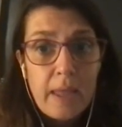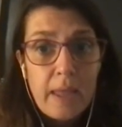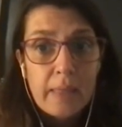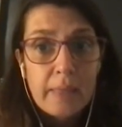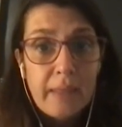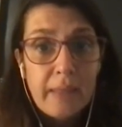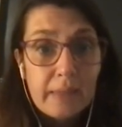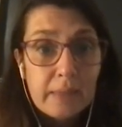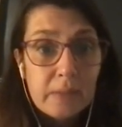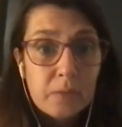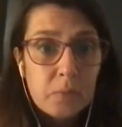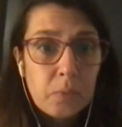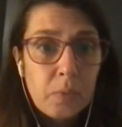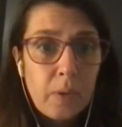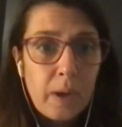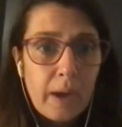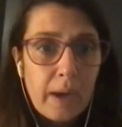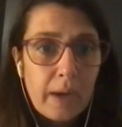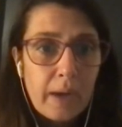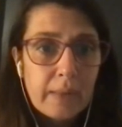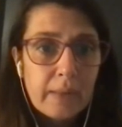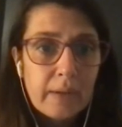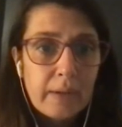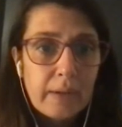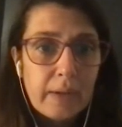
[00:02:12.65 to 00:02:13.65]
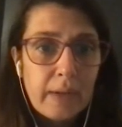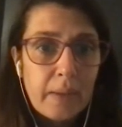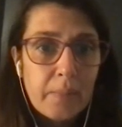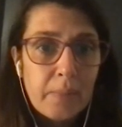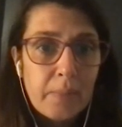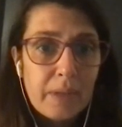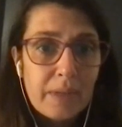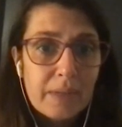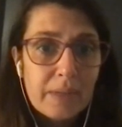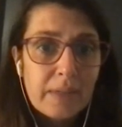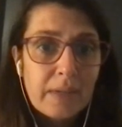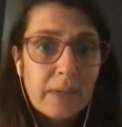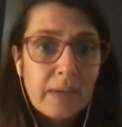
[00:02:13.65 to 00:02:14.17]
That's why there can
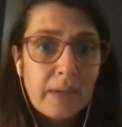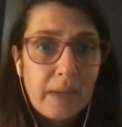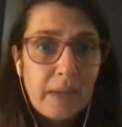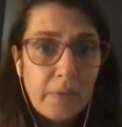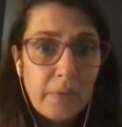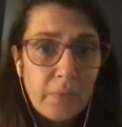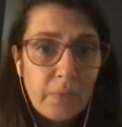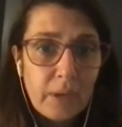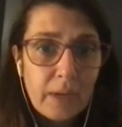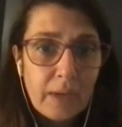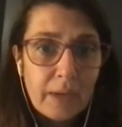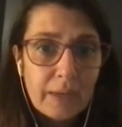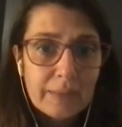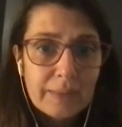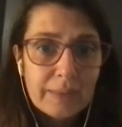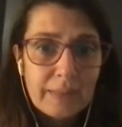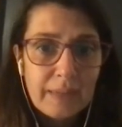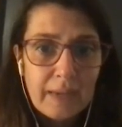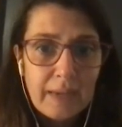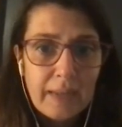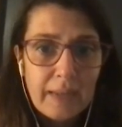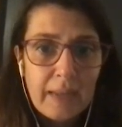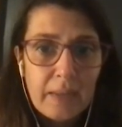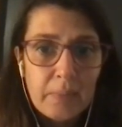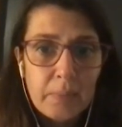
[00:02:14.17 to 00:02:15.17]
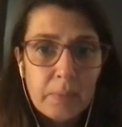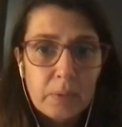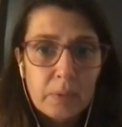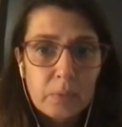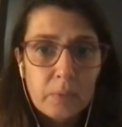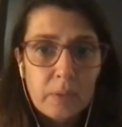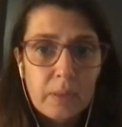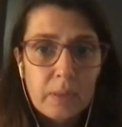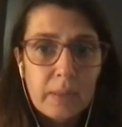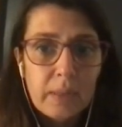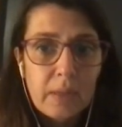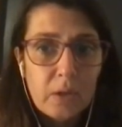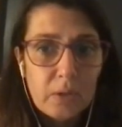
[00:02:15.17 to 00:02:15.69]
be a significant delay
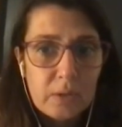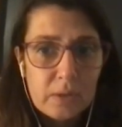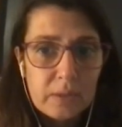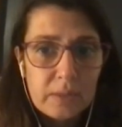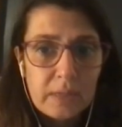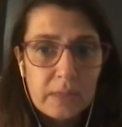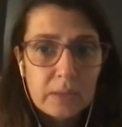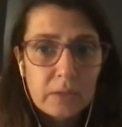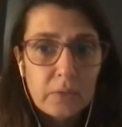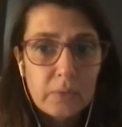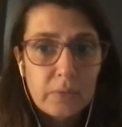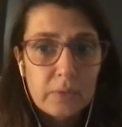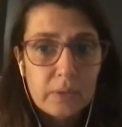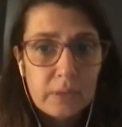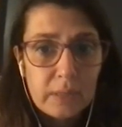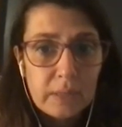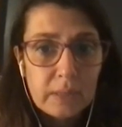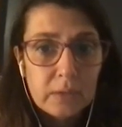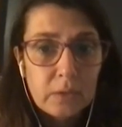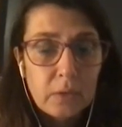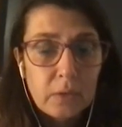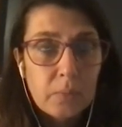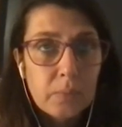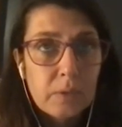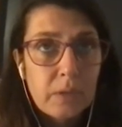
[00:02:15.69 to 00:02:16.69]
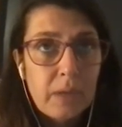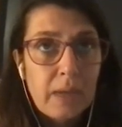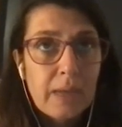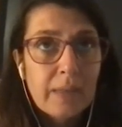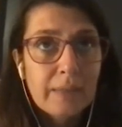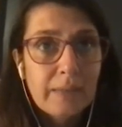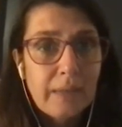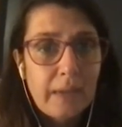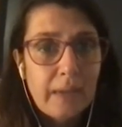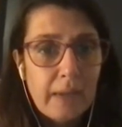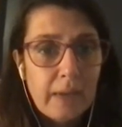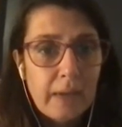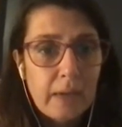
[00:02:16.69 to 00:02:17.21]
between the onset of symptoms
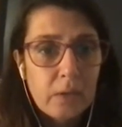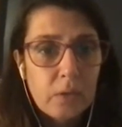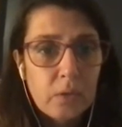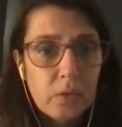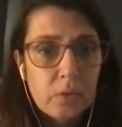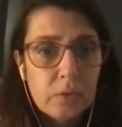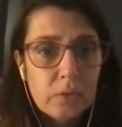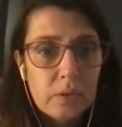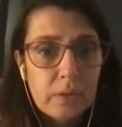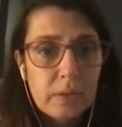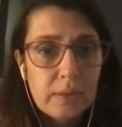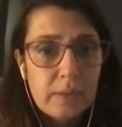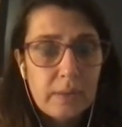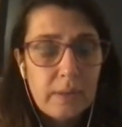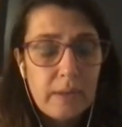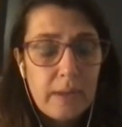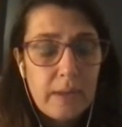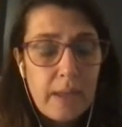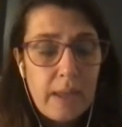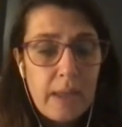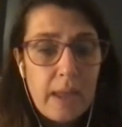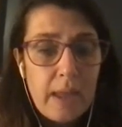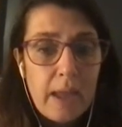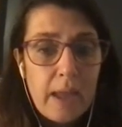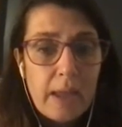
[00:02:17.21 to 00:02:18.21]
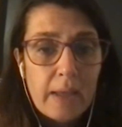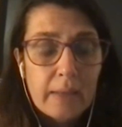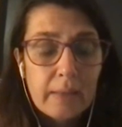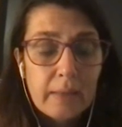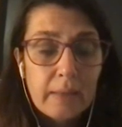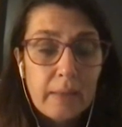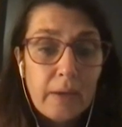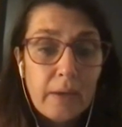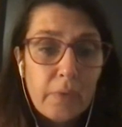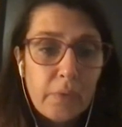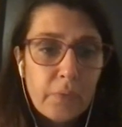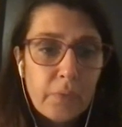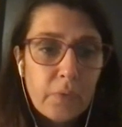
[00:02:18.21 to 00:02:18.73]
and diagnosis,
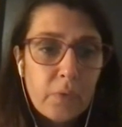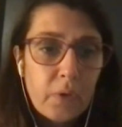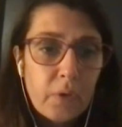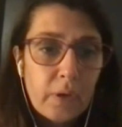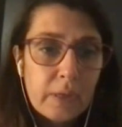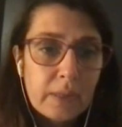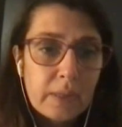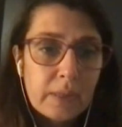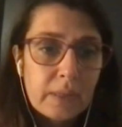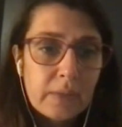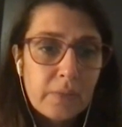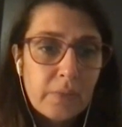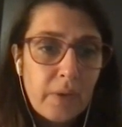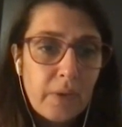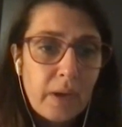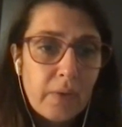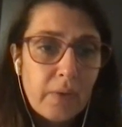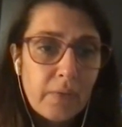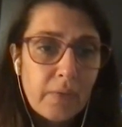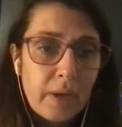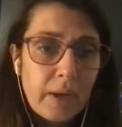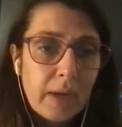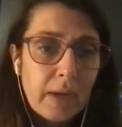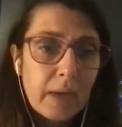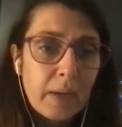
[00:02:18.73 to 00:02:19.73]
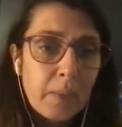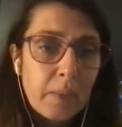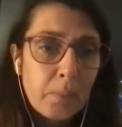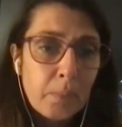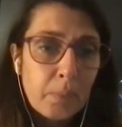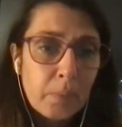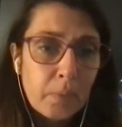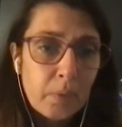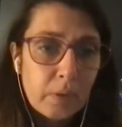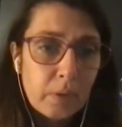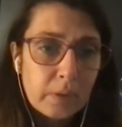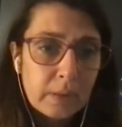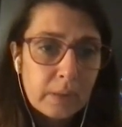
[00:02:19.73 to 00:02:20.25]
and therefore it's very, very
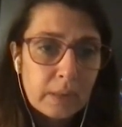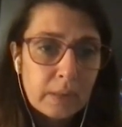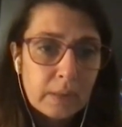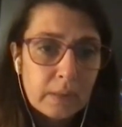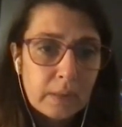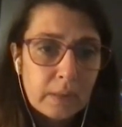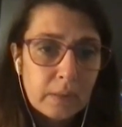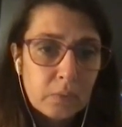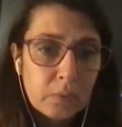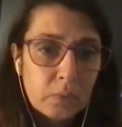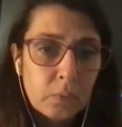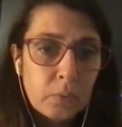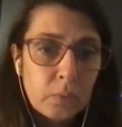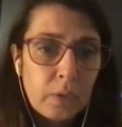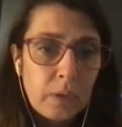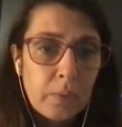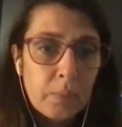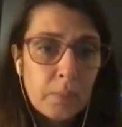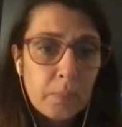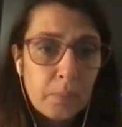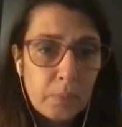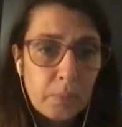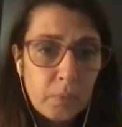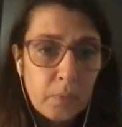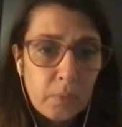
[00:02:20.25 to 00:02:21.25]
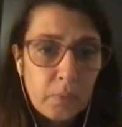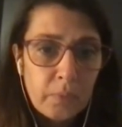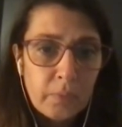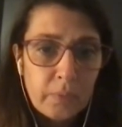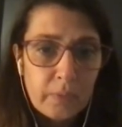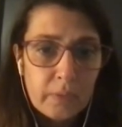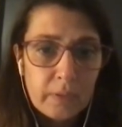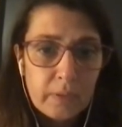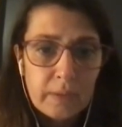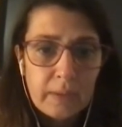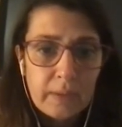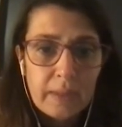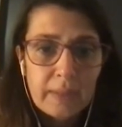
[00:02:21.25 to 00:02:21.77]
important to improve
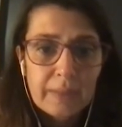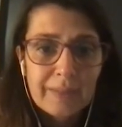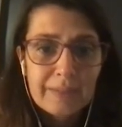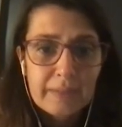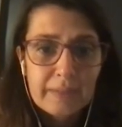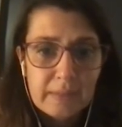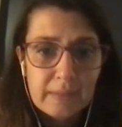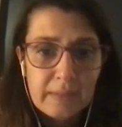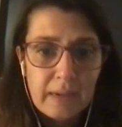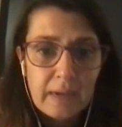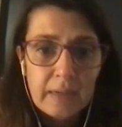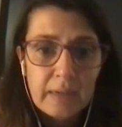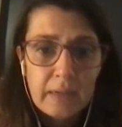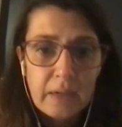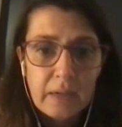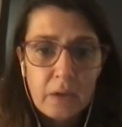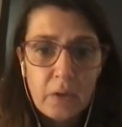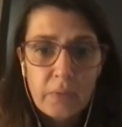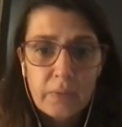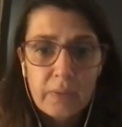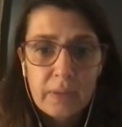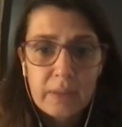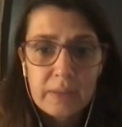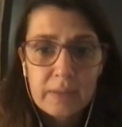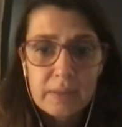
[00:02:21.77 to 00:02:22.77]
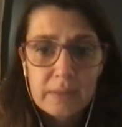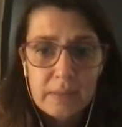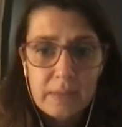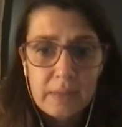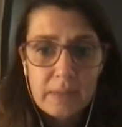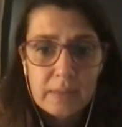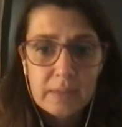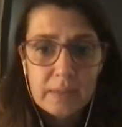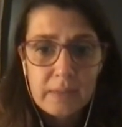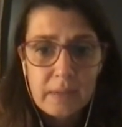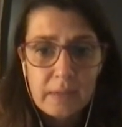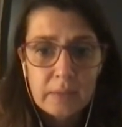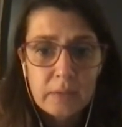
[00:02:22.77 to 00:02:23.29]
the understanding of the
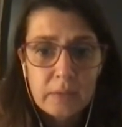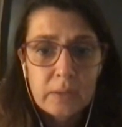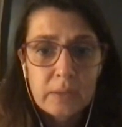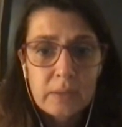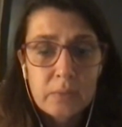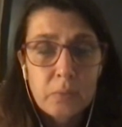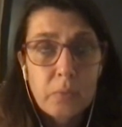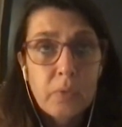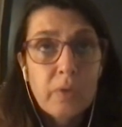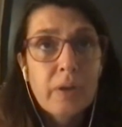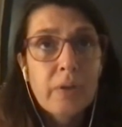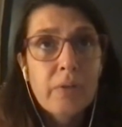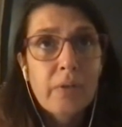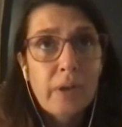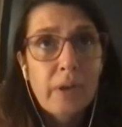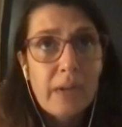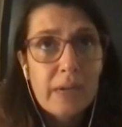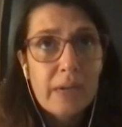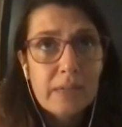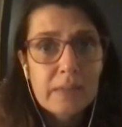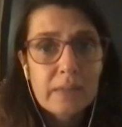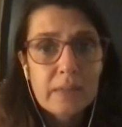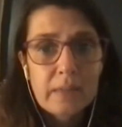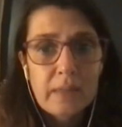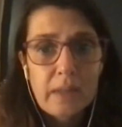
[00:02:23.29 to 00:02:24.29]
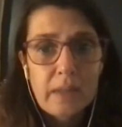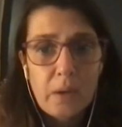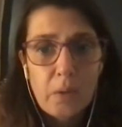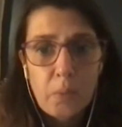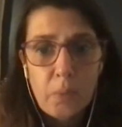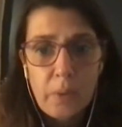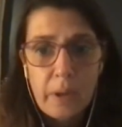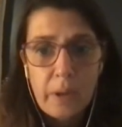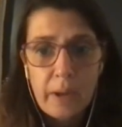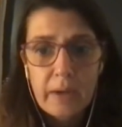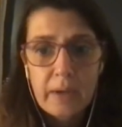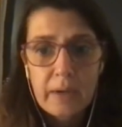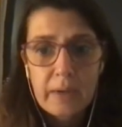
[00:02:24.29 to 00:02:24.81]
disease and to increase the
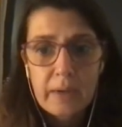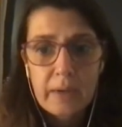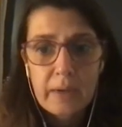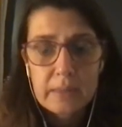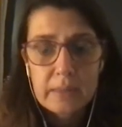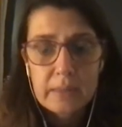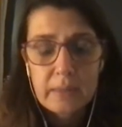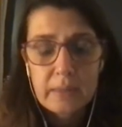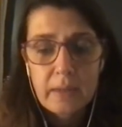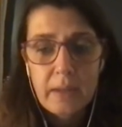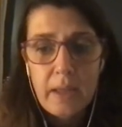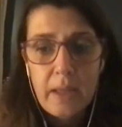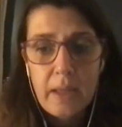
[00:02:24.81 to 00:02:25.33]
awareness